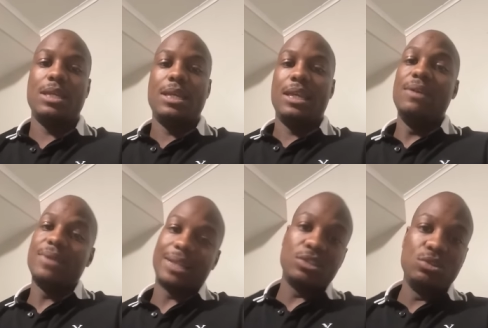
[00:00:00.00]
Even
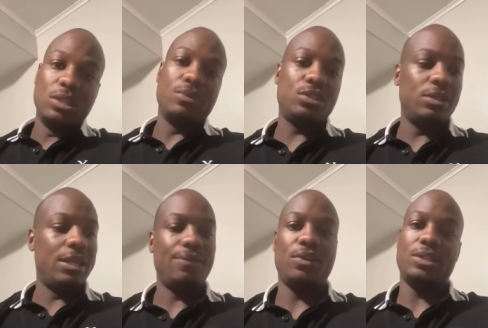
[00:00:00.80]
after you did what you did
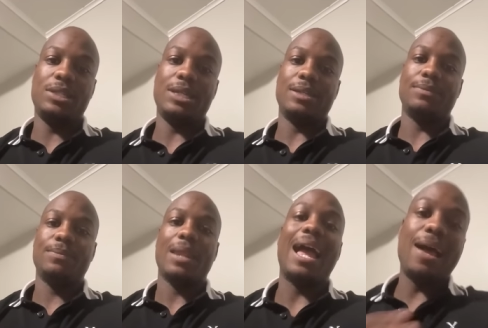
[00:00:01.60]
the first time,
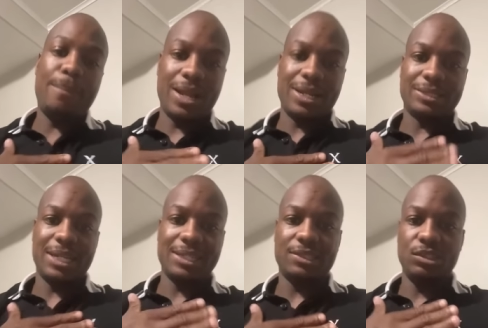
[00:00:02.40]
I
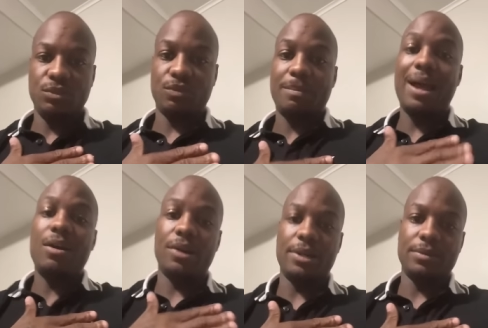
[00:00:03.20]
apologize to you from my
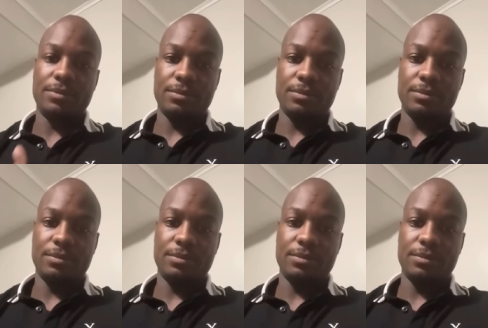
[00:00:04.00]
heart.